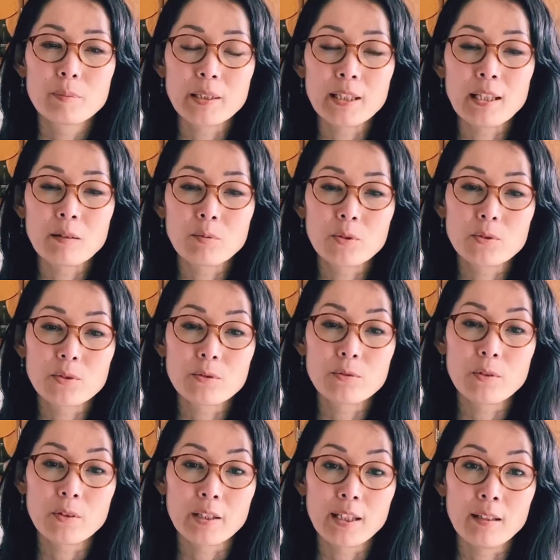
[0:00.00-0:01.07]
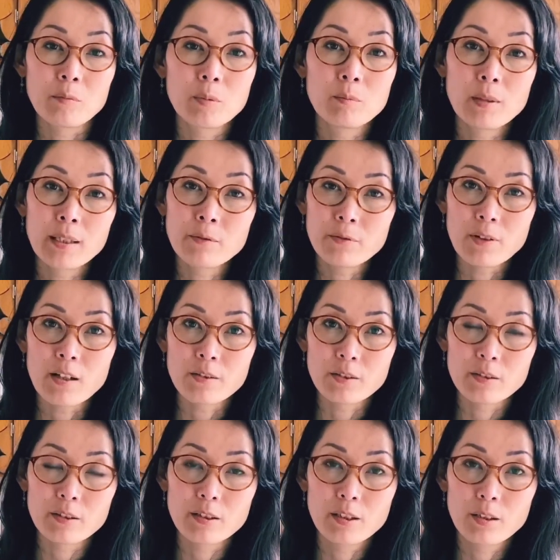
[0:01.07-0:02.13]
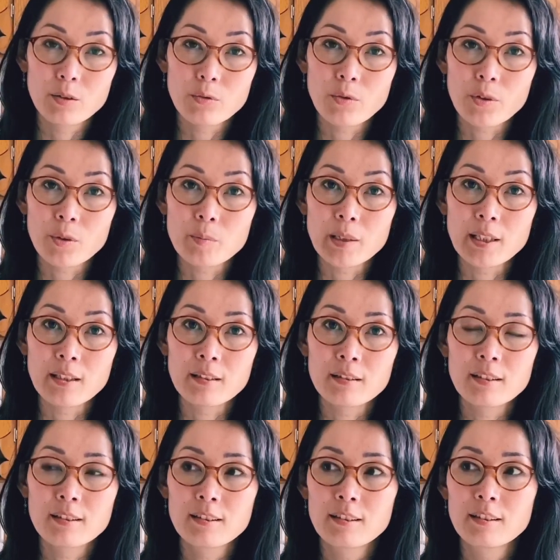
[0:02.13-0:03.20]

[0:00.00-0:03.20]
be able to forgive my father for being